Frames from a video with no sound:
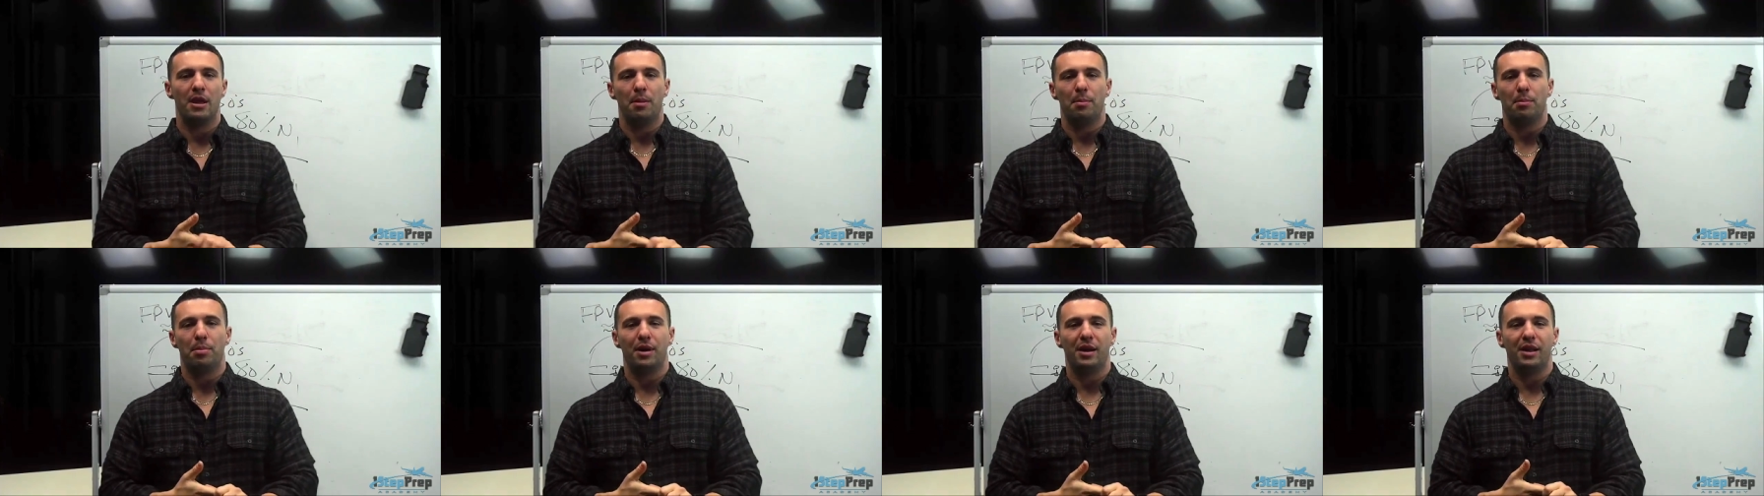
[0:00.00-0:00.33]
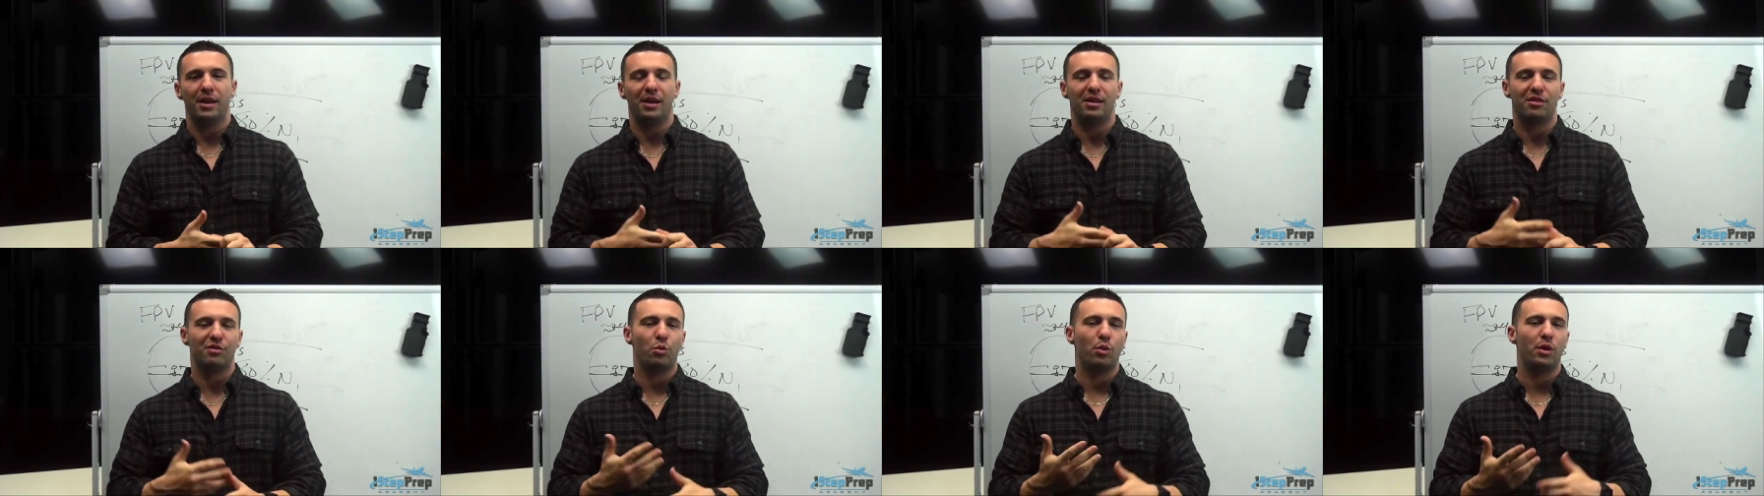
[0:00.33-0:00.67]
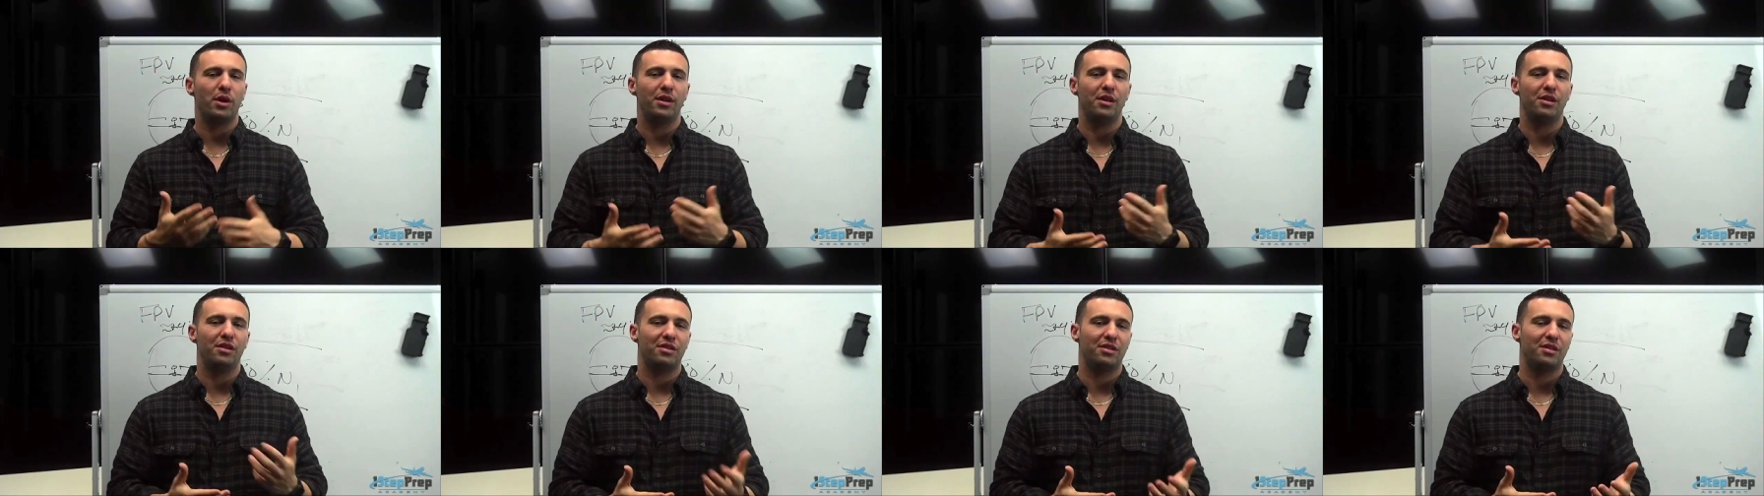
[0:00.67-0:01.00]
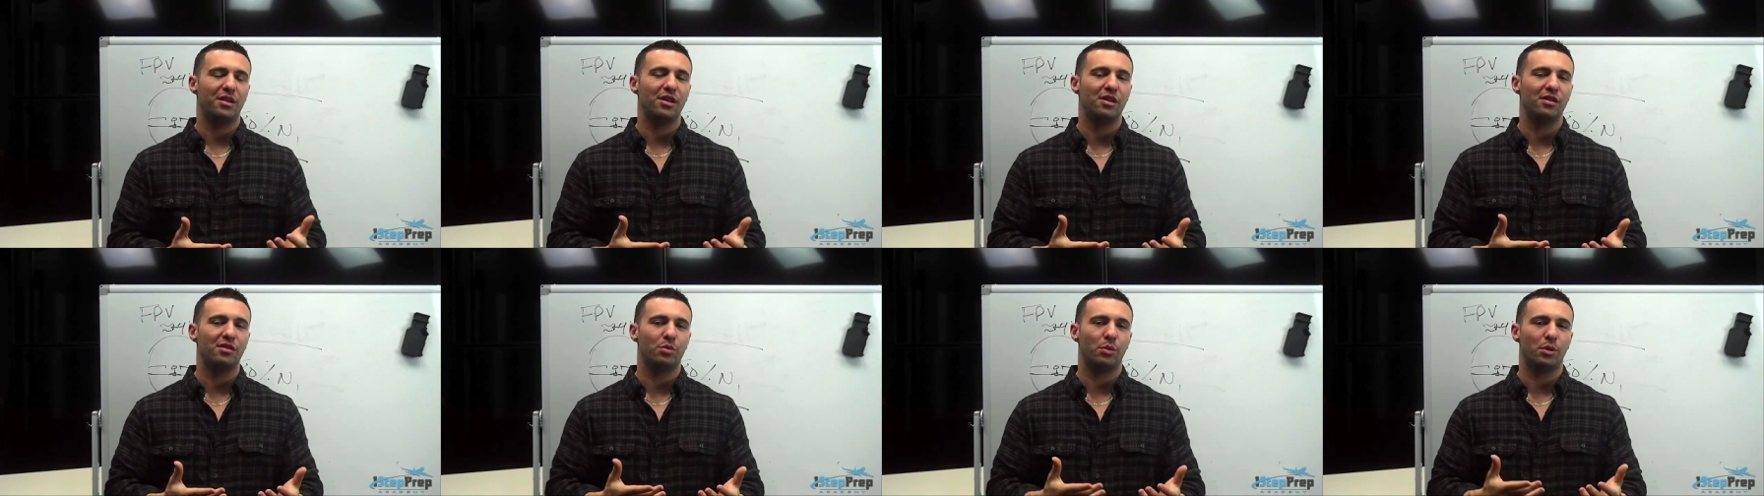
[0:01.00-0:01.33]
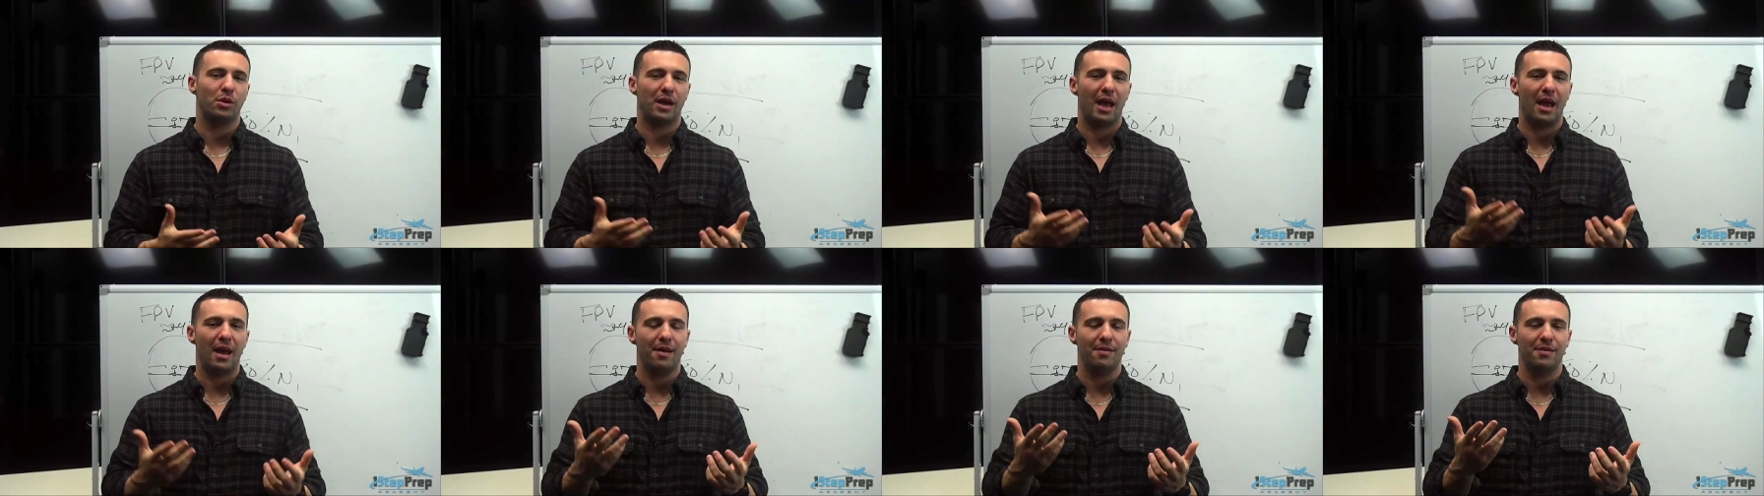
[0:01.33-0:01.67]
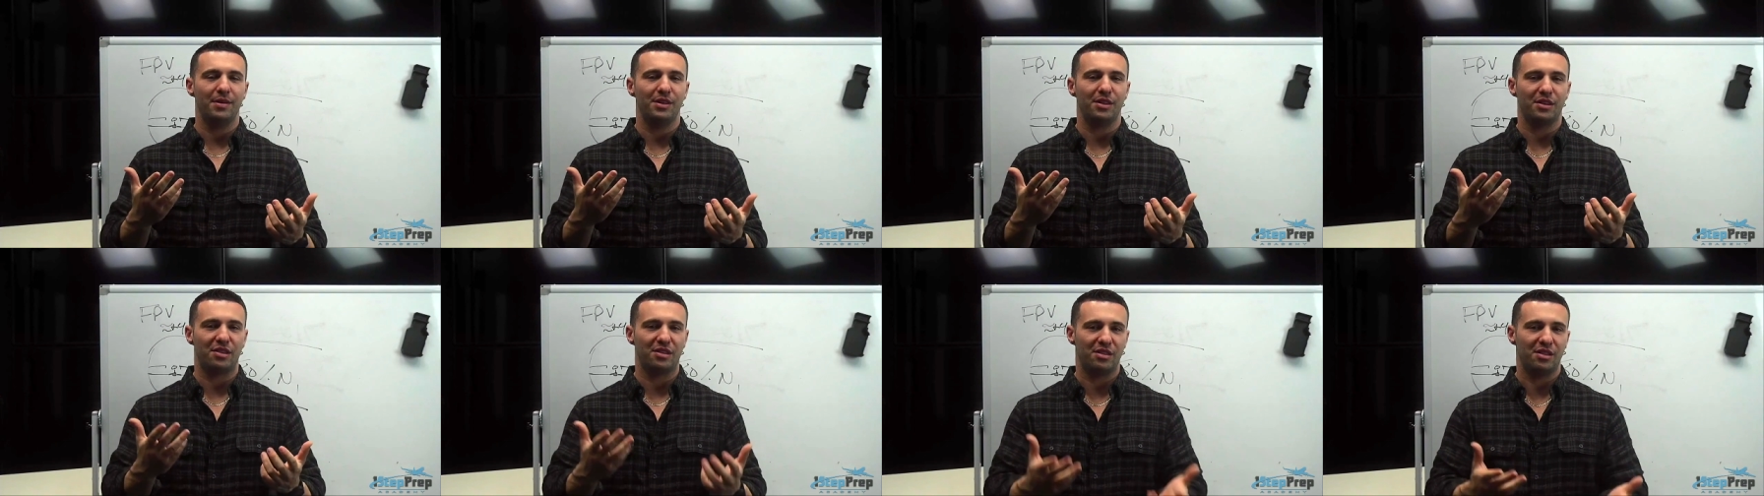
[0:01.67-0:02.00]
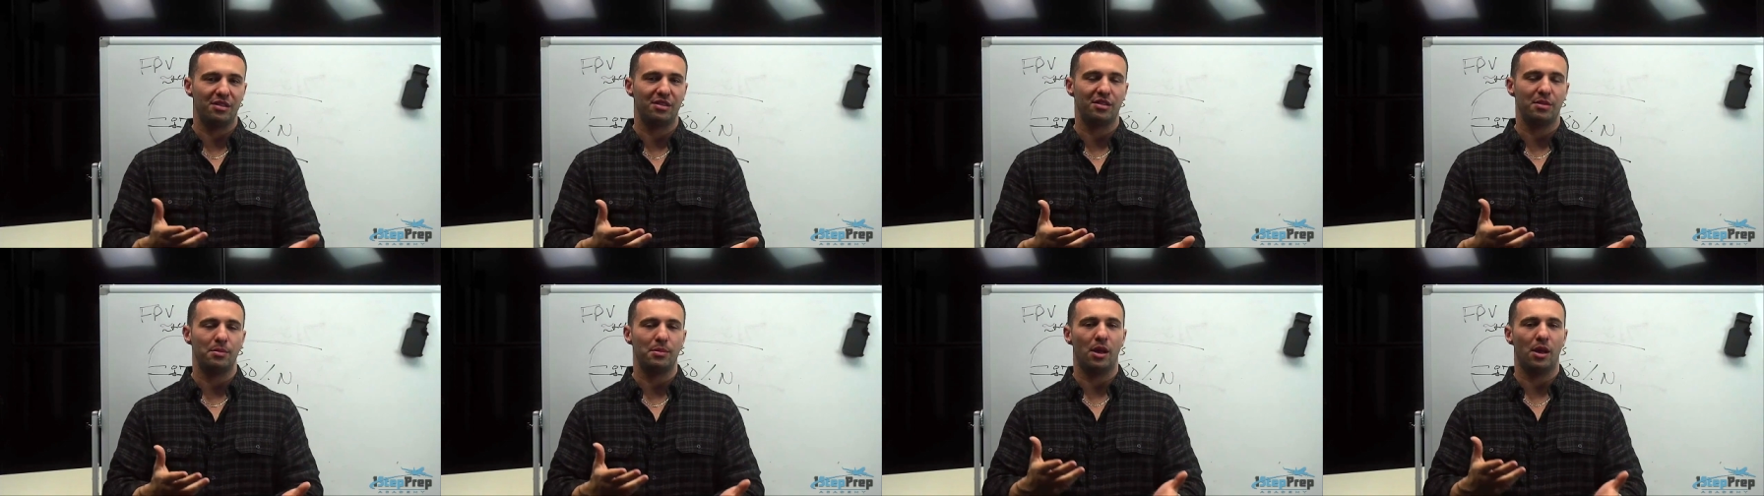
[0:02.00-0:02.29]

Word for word: But it's one of these things where having the system